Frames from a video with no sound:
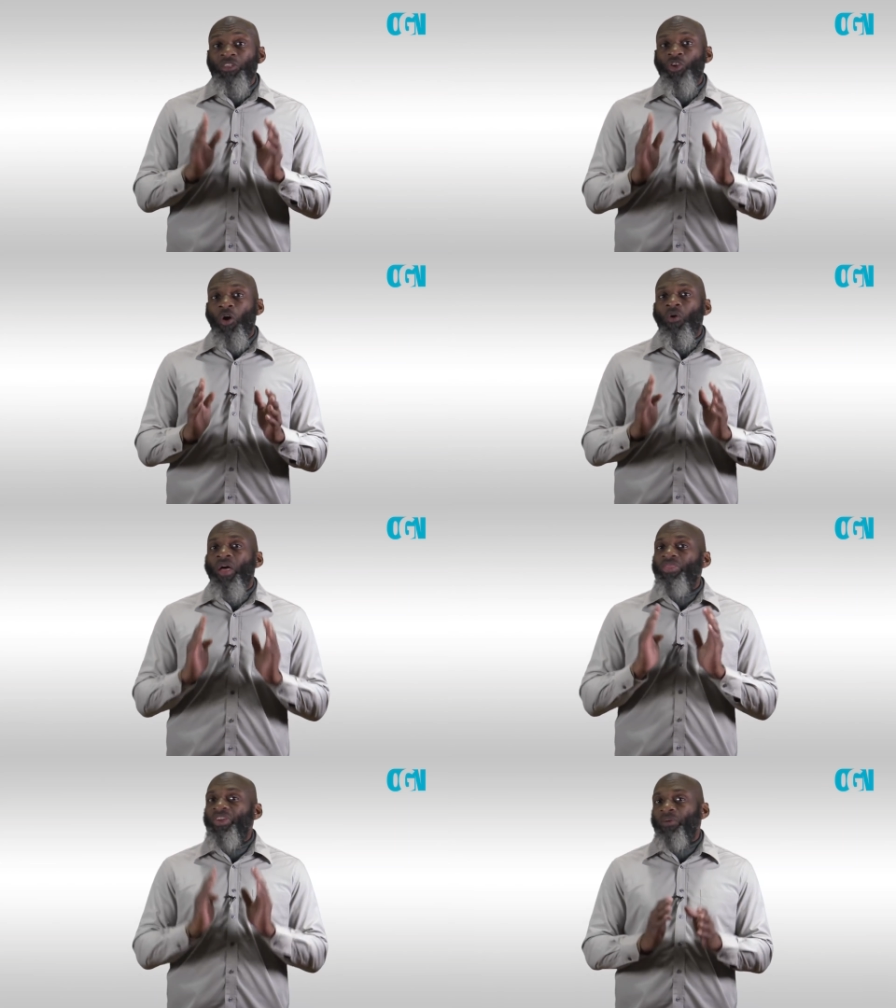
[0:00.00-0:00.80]
So
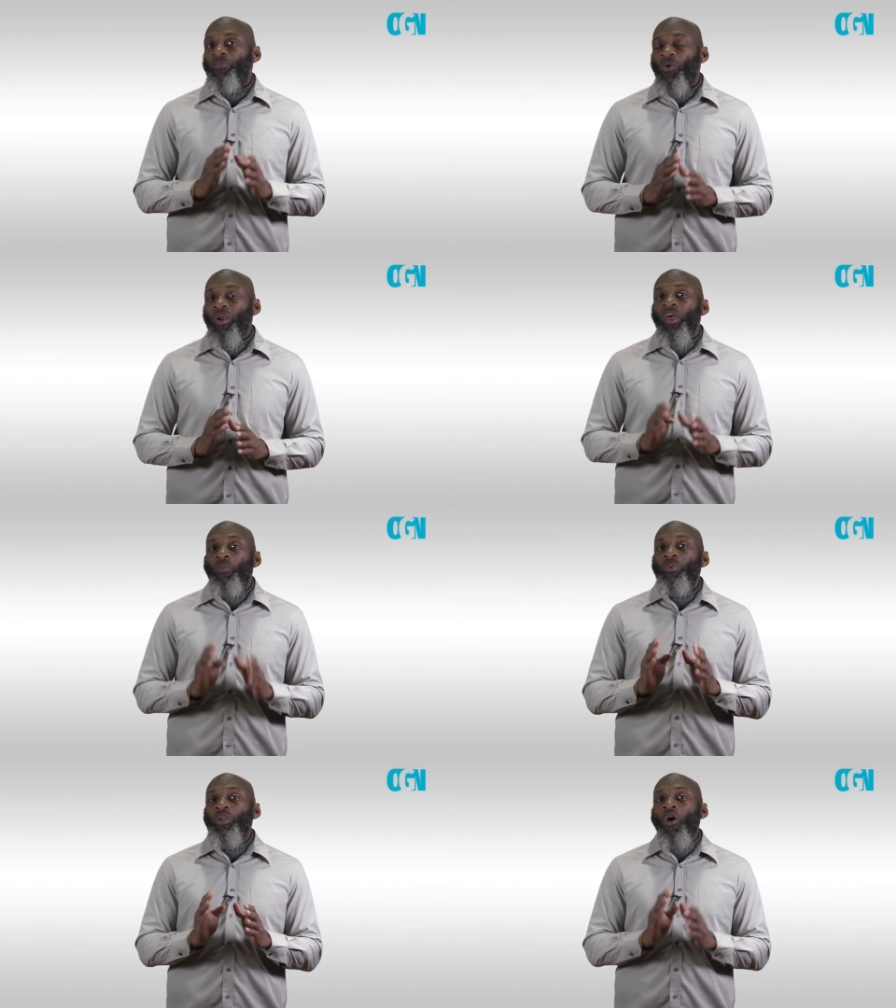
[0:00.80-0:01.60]
Therefore,
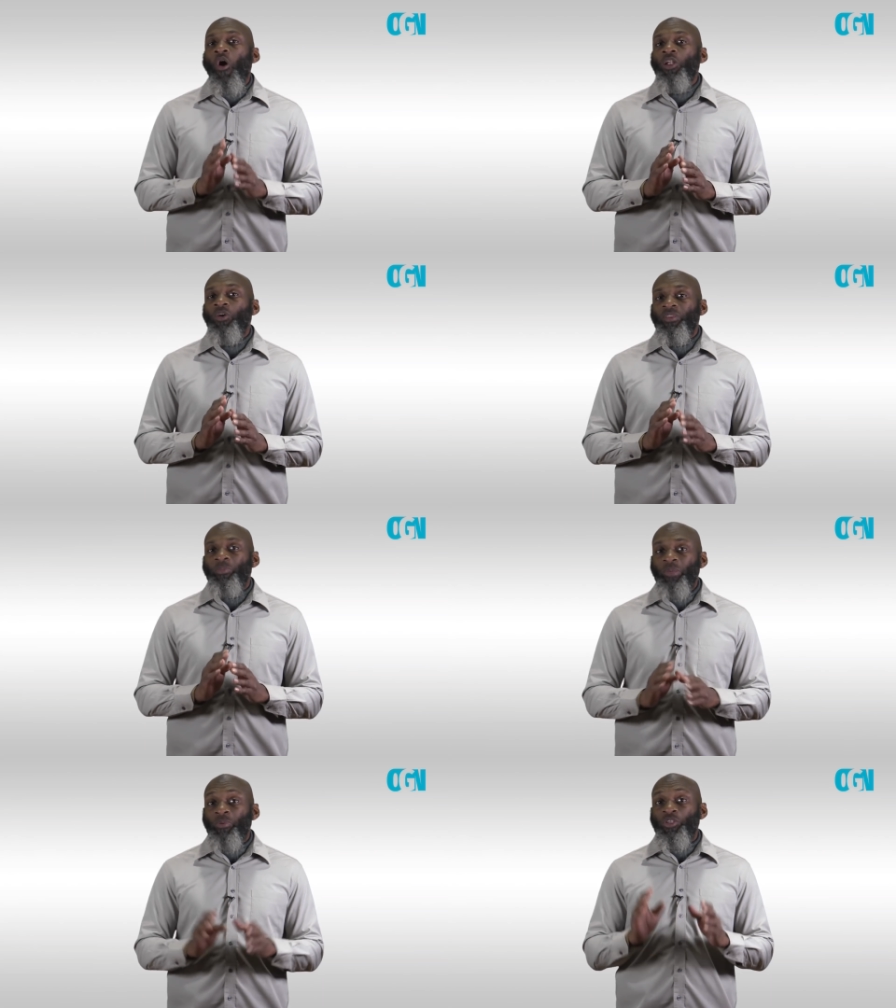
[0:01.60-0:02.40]
we would call on the
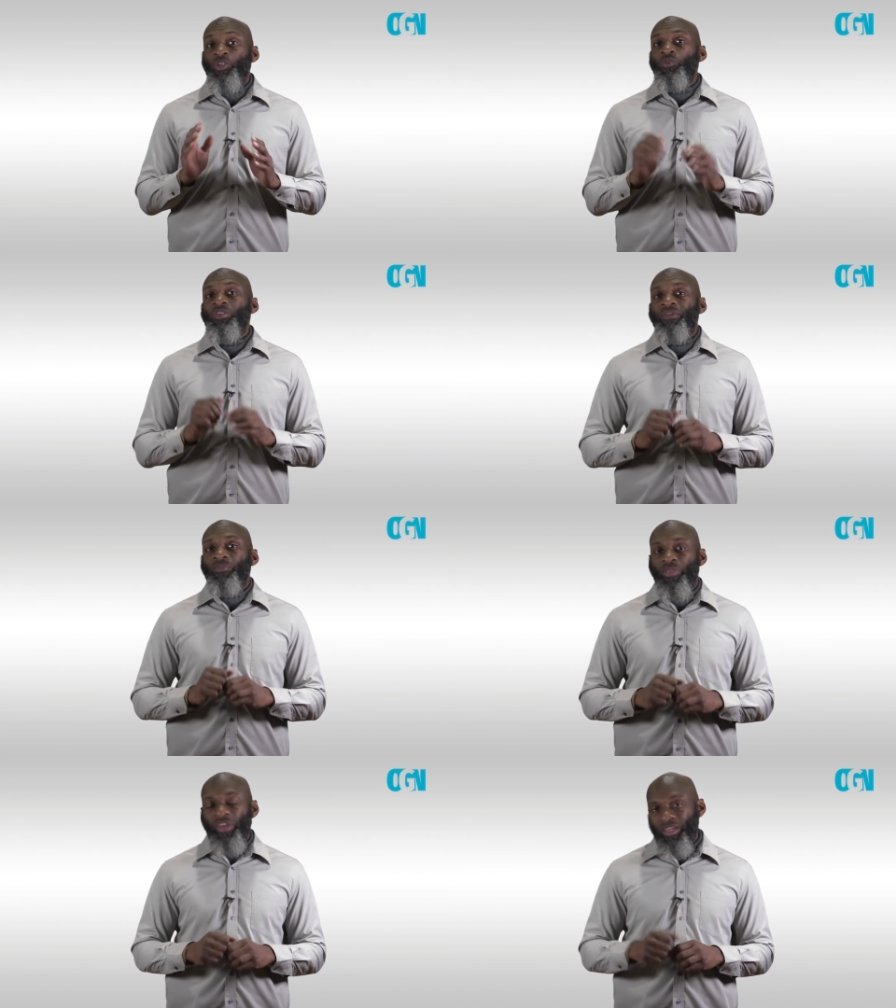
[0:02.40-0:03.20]
people to do
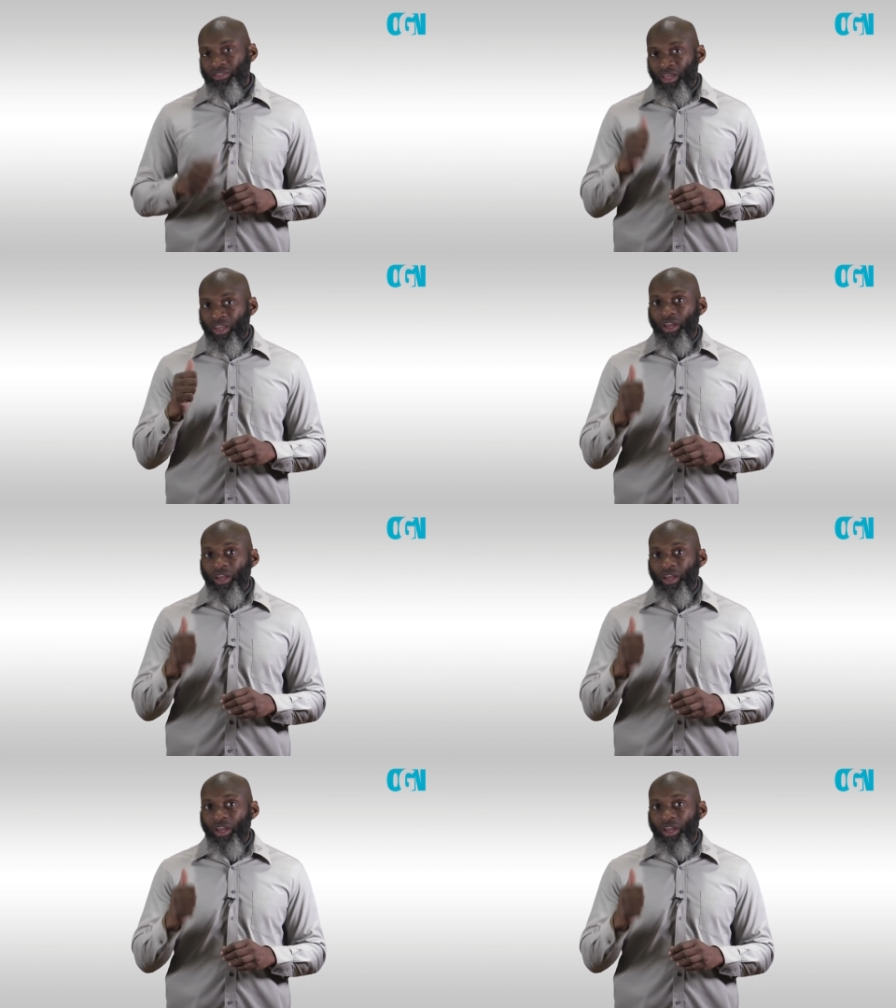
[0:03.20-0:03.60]
several things.